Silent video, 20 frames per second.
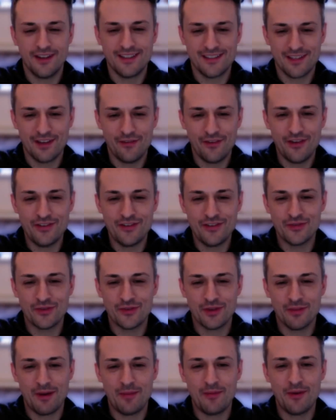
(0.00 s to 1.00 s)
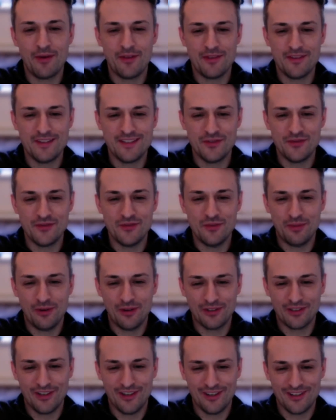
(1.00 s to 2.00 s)
I've heard you talk about both of these on your
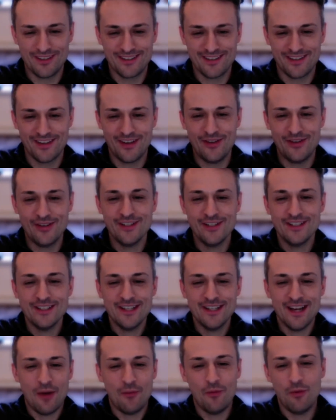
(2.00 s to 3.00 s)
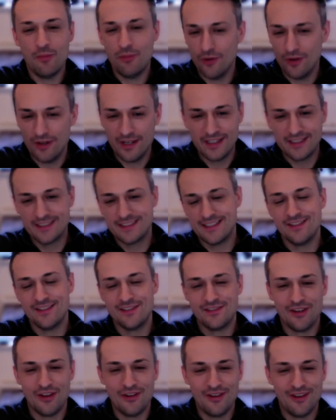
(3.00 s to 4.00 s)
podcast, so we'll put links in the
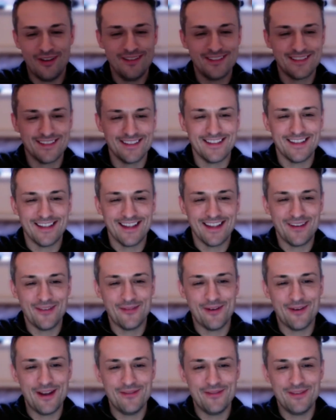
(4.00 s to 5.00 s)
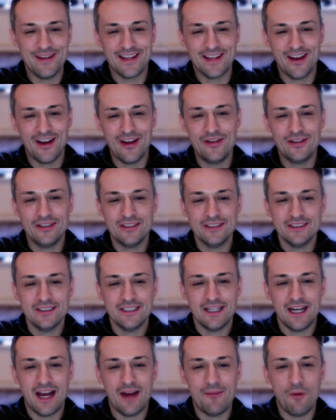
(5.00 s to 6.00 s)
show notes and away we go.
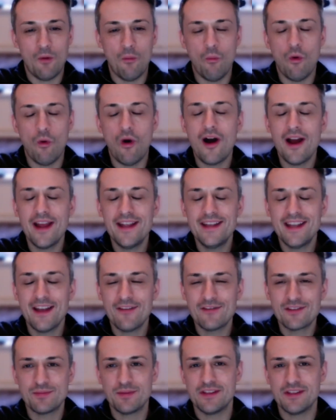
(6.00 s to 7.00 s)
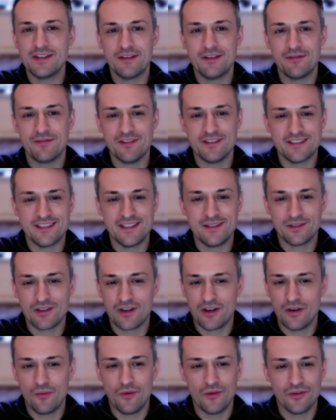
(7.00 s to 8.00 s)
Why Never Split the Difference in
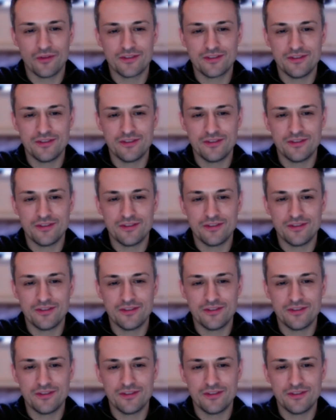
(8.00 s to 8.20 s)
kind of one or two